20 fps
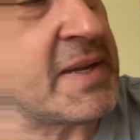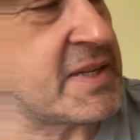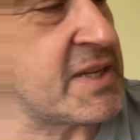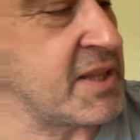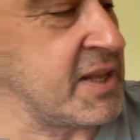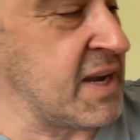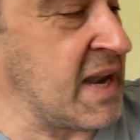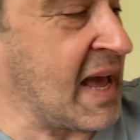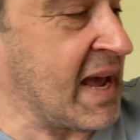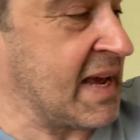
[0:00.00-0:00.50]
to
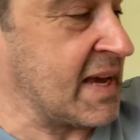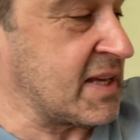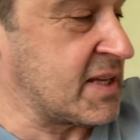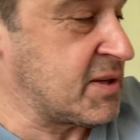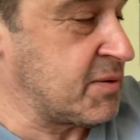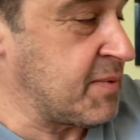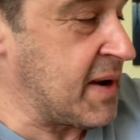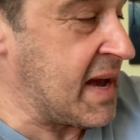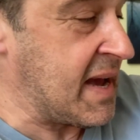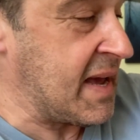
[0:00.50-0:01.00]
the
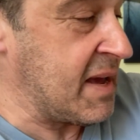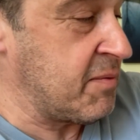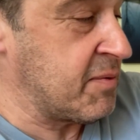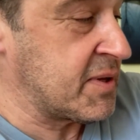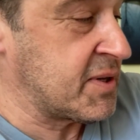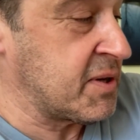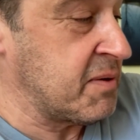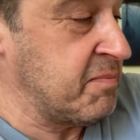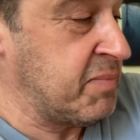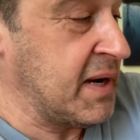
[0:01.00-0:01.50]
lakes where he was
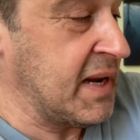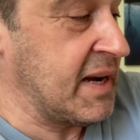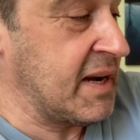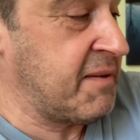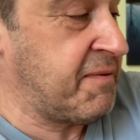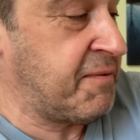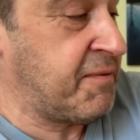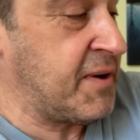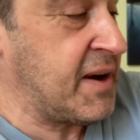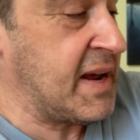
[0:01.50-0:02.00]
completely
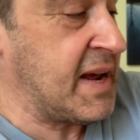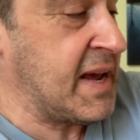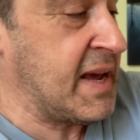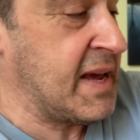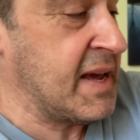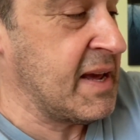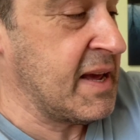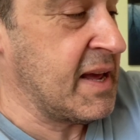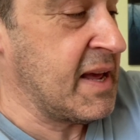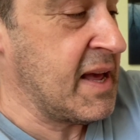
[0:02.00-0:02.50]

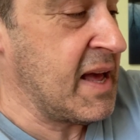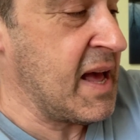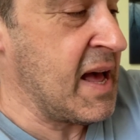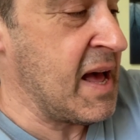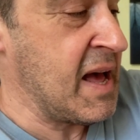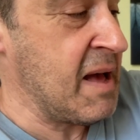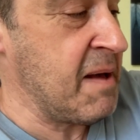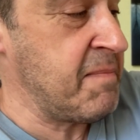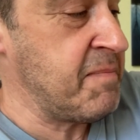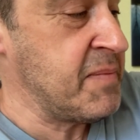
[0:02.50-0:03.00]
free,
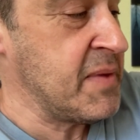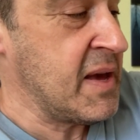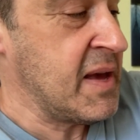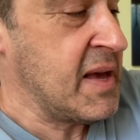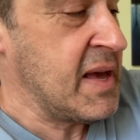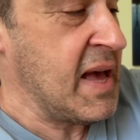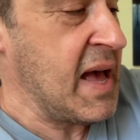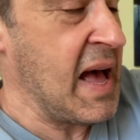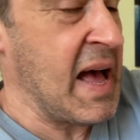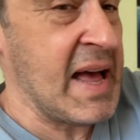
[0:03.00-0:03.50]

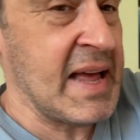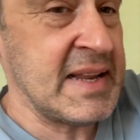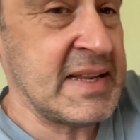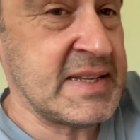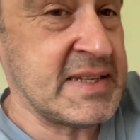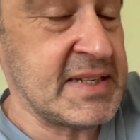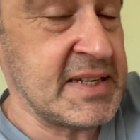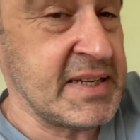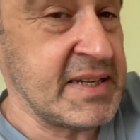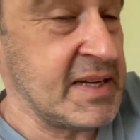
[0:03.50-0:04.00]

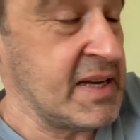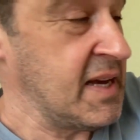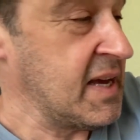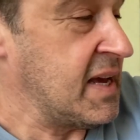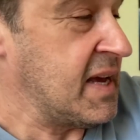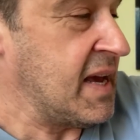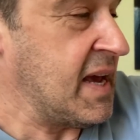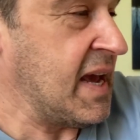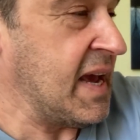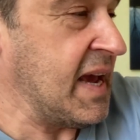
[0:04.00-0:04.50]
and
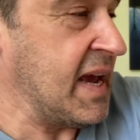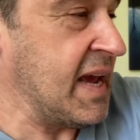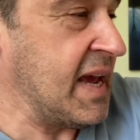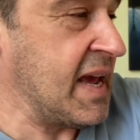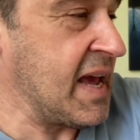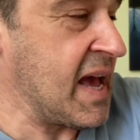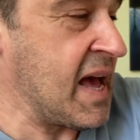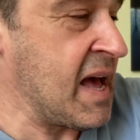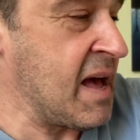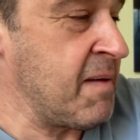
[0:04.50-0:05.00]

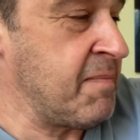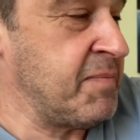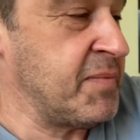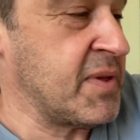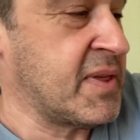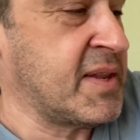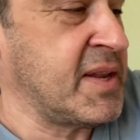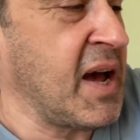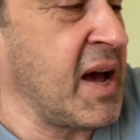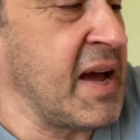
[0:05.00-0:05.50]
he
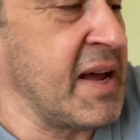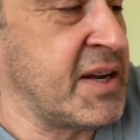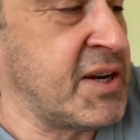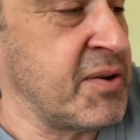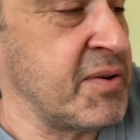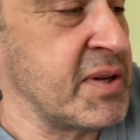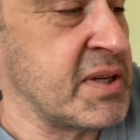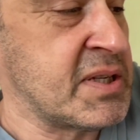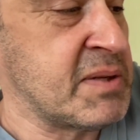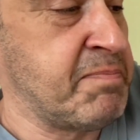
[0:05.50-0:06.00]
started
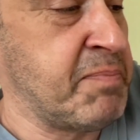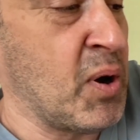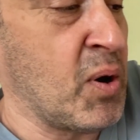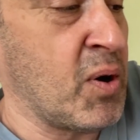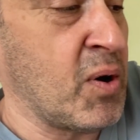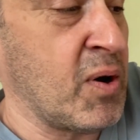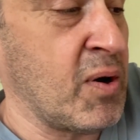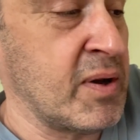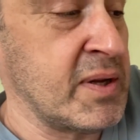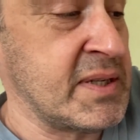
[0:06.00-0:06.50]
doing
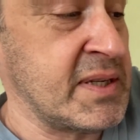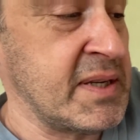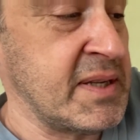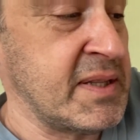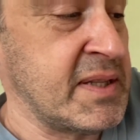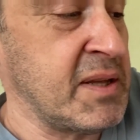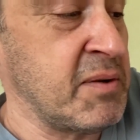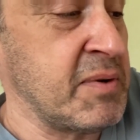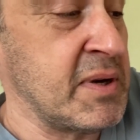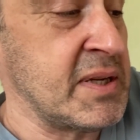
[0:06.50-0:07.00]
sport.
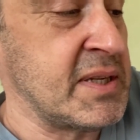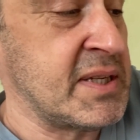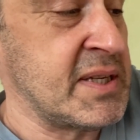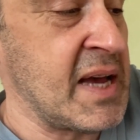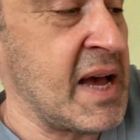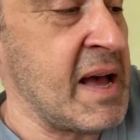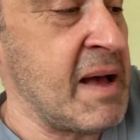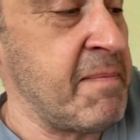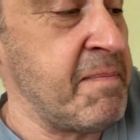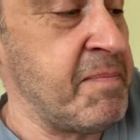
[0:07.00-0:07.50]
There was
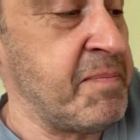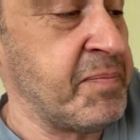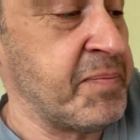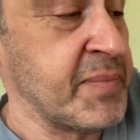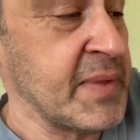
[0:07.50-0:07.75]
a